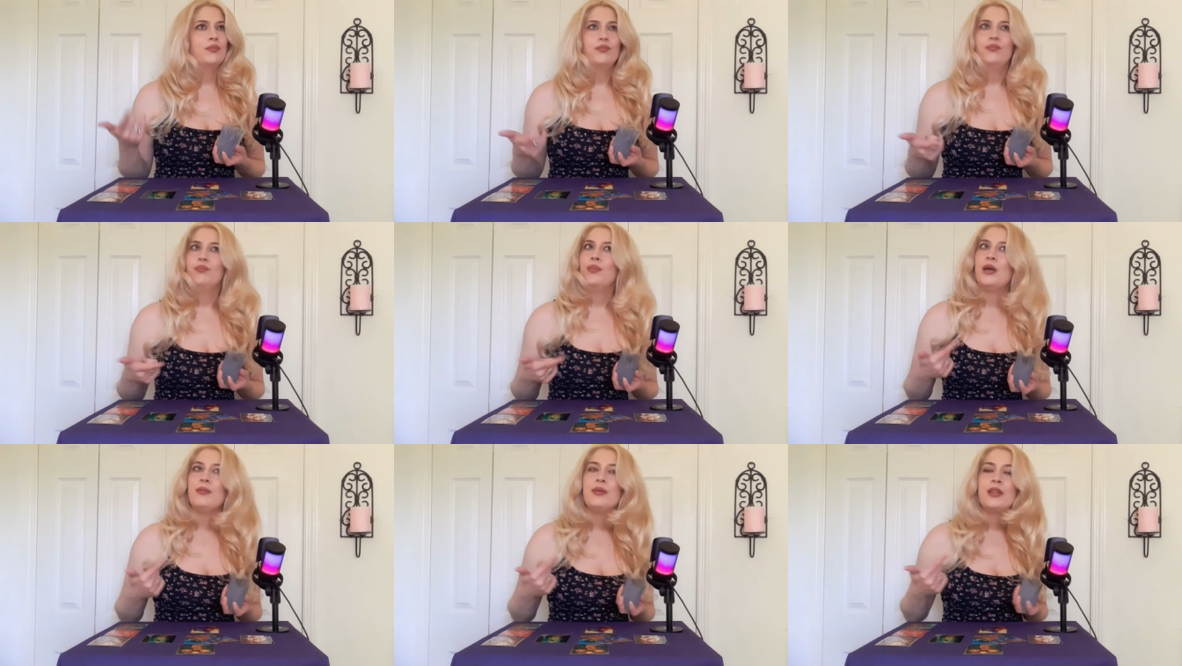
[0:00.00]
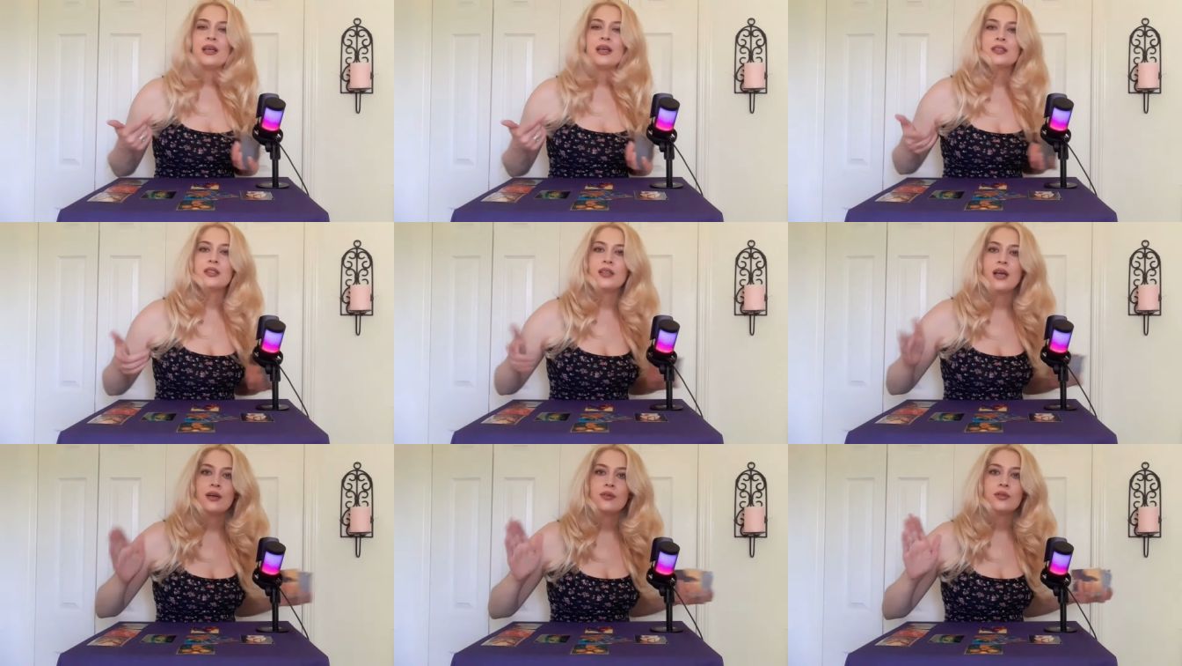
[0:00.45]
Maybe that
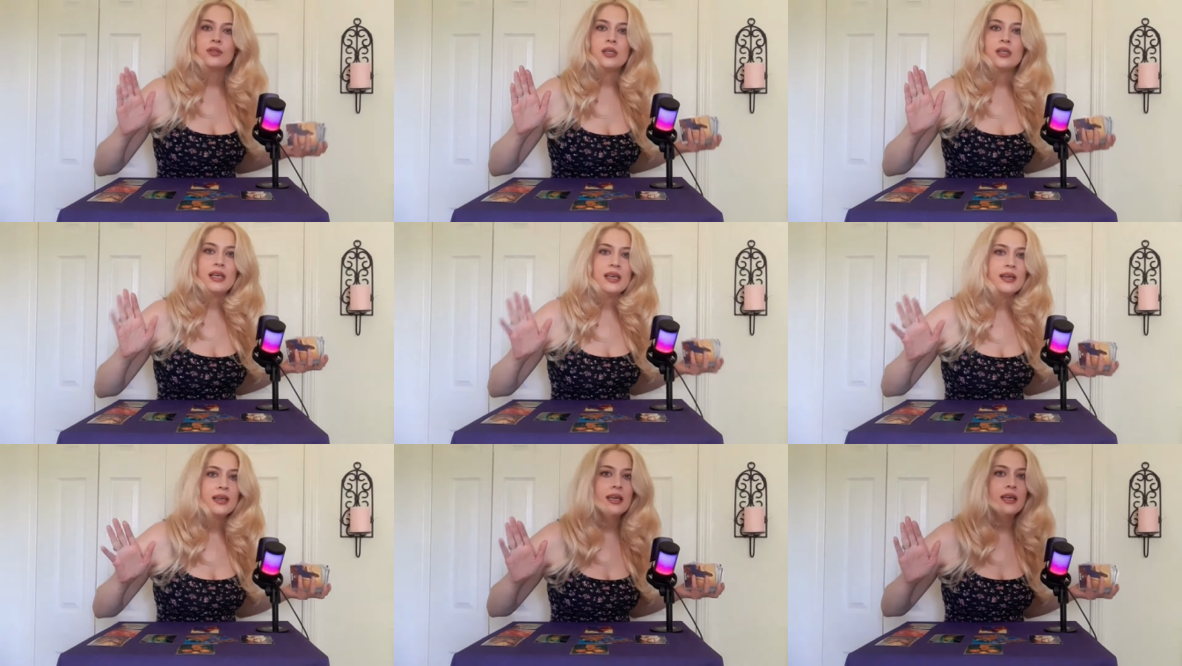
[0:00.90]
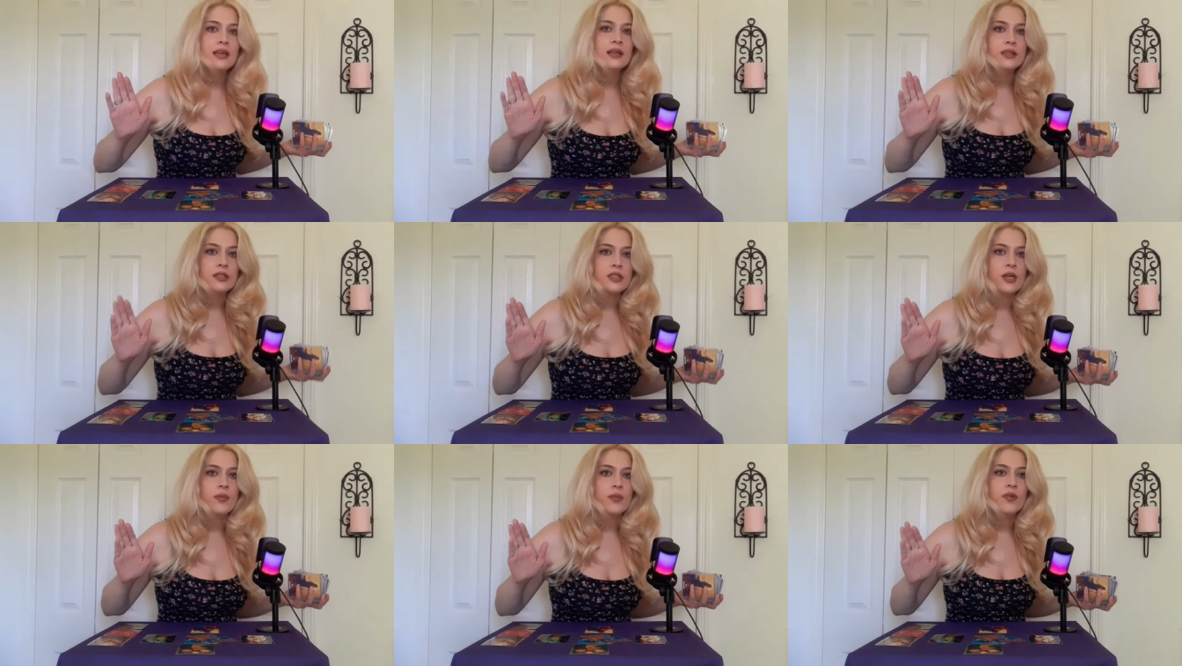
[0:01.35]
sounds icky to
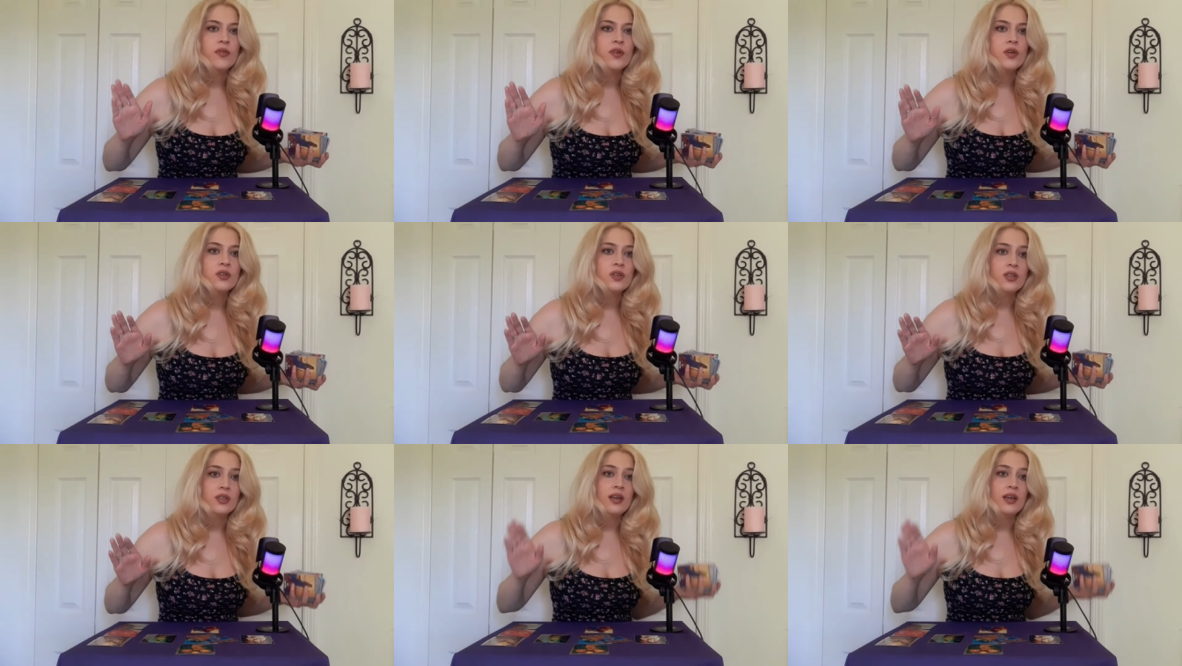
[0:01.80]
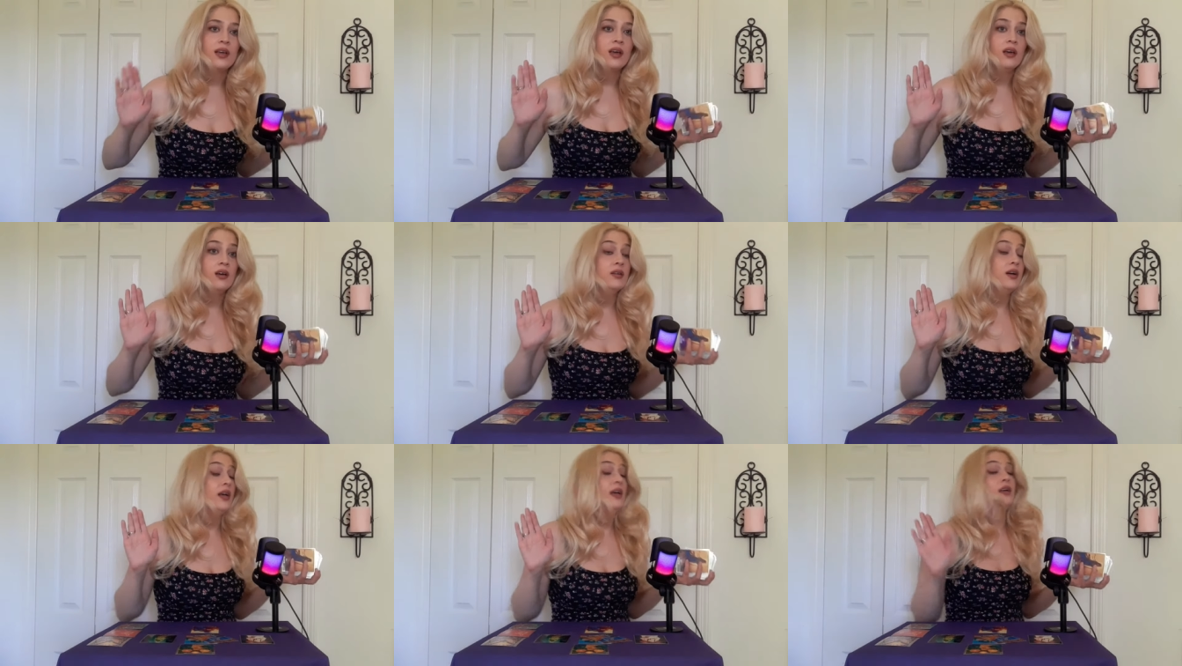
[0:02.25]
some of you. You're like,
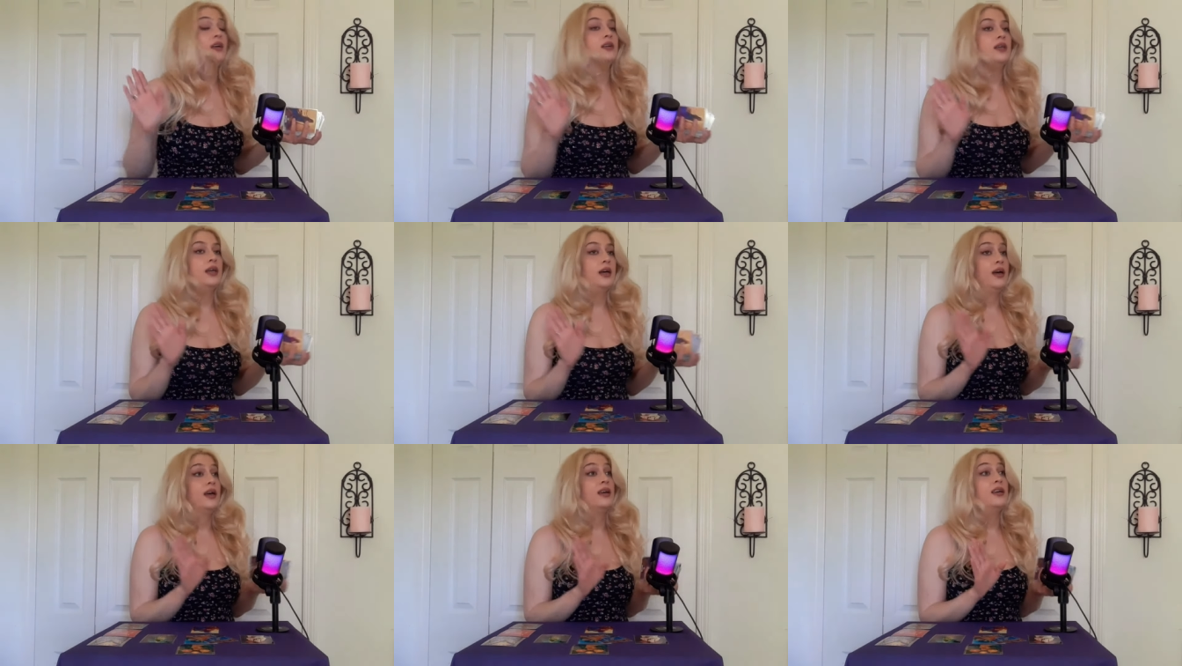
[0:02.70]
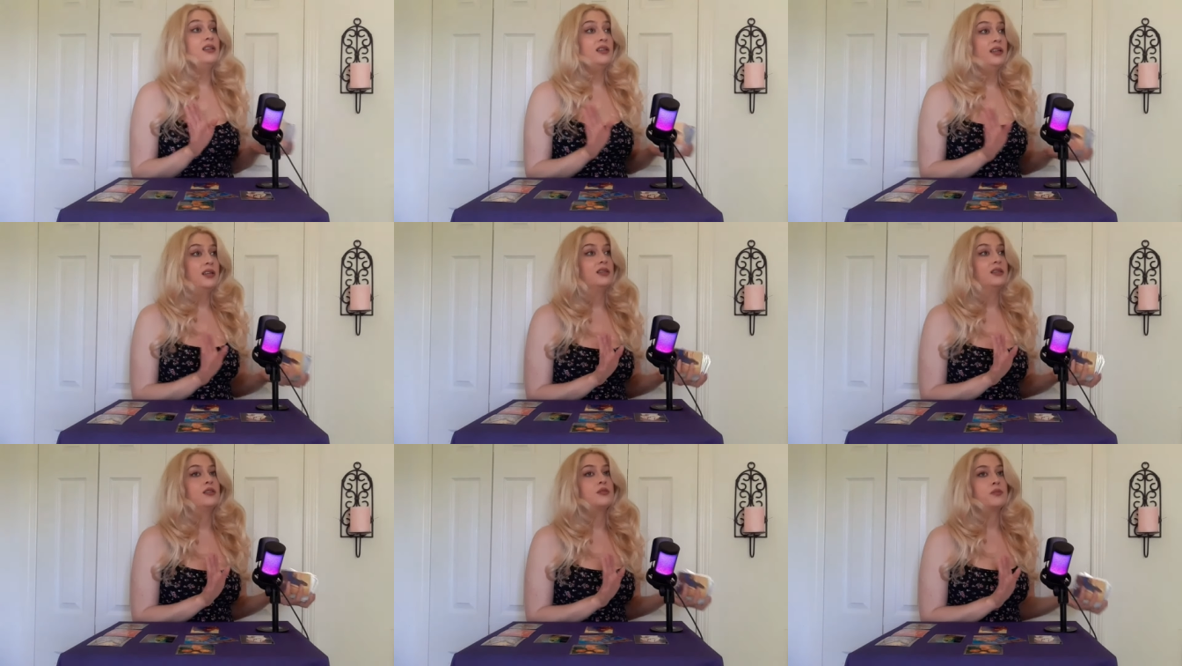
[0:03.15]
oh, hell yeah, I can
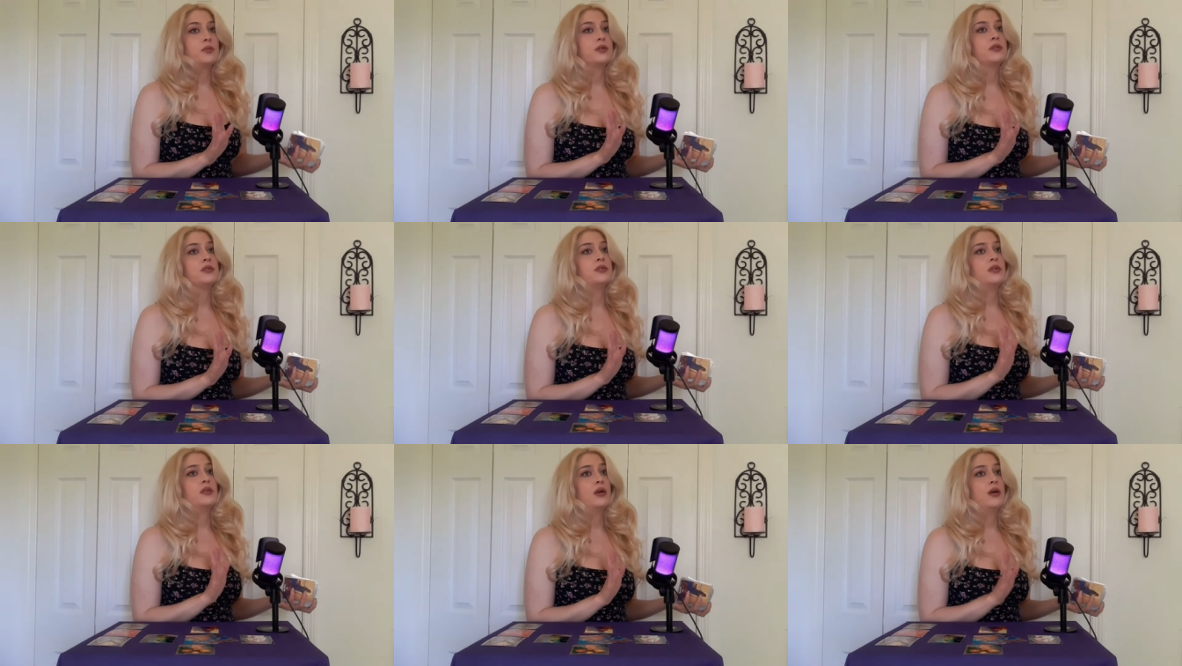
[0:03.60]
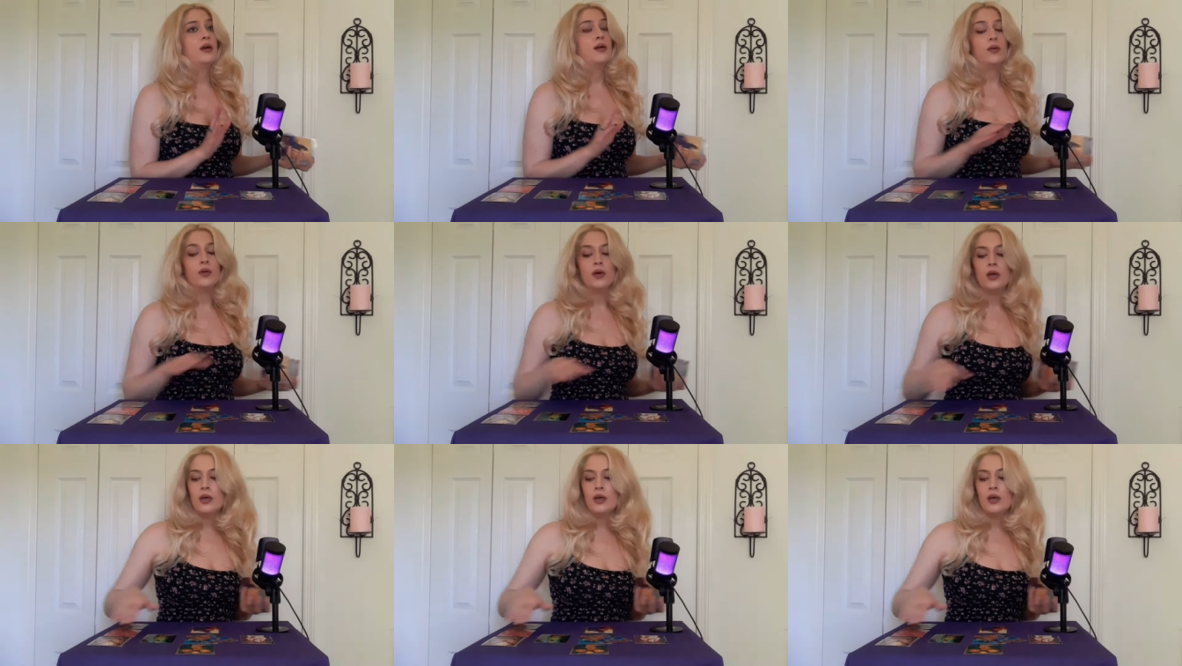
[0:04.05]
let this person go.